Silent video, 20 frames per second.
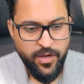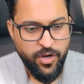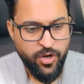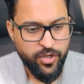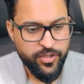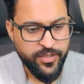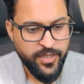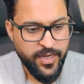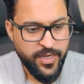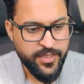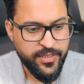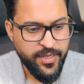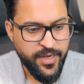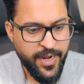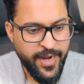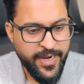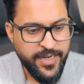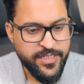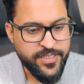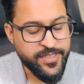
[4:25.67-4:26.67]
on the other
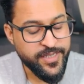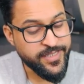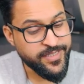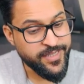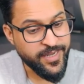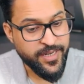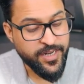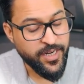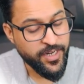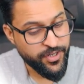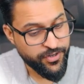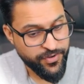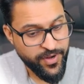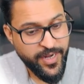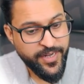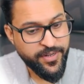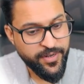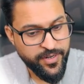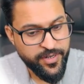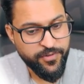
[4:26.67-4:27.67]
hand, since the
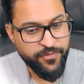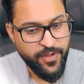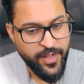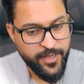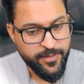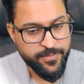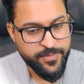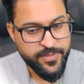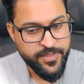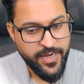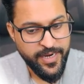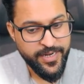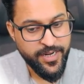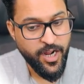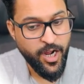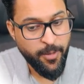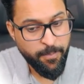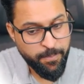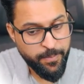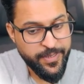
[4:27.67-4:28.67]
contractor develops and
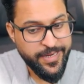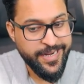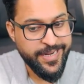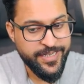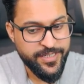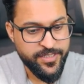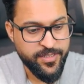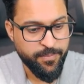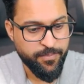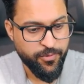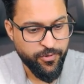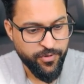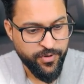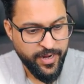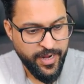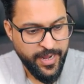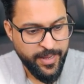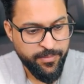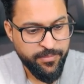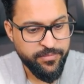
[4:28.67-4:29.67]
updates the
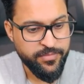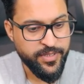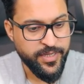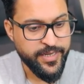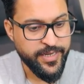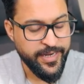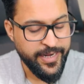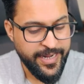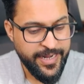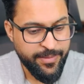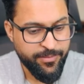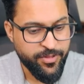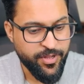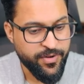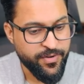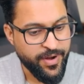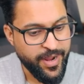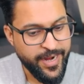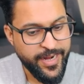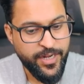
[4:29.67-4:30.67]
program, they claim the
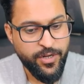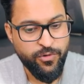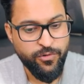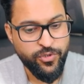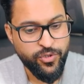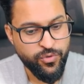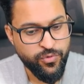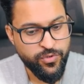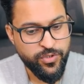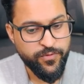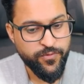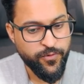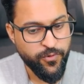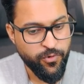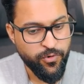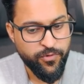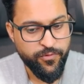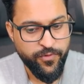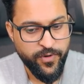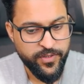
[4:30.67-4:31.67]
right to use
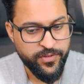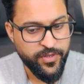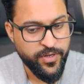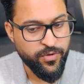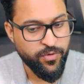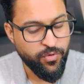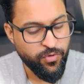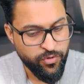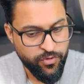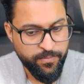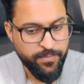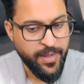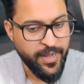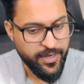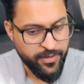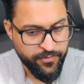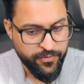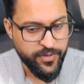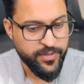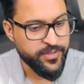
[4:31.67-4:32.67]
float for their own
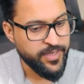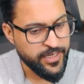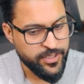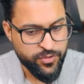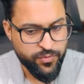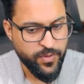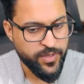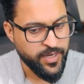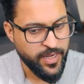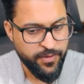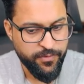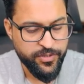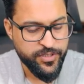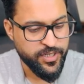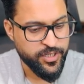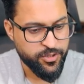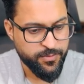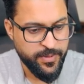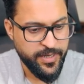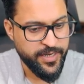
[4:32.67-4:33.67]
benefit. That's what I was
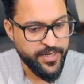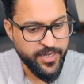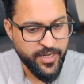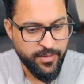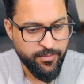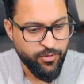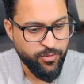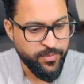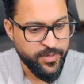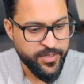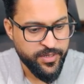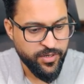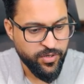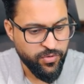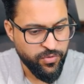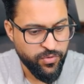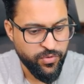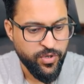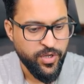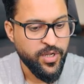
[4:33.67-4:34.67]
explaining a moment
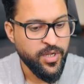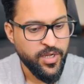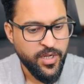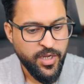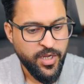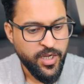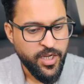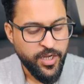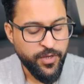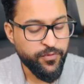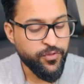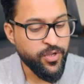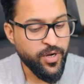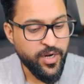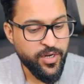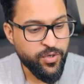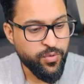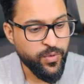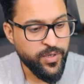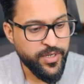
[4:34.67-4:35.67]
ago. If there
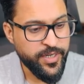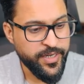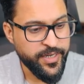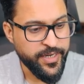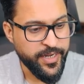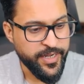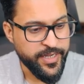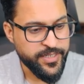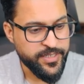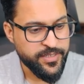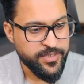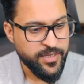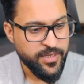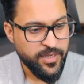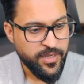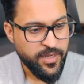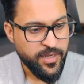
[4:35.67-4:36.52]
are 20 days,